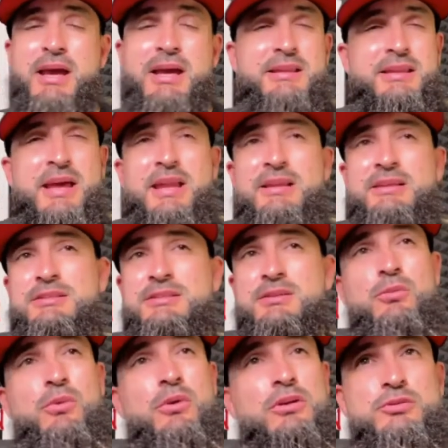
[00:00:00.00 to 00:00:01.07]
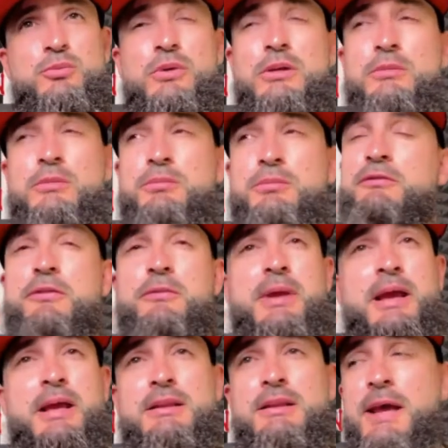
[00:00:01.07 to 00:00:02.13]
Like that is the worst one. People from
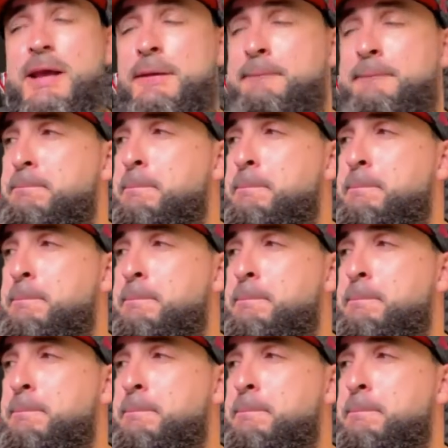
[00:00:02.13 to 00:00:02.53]
LA,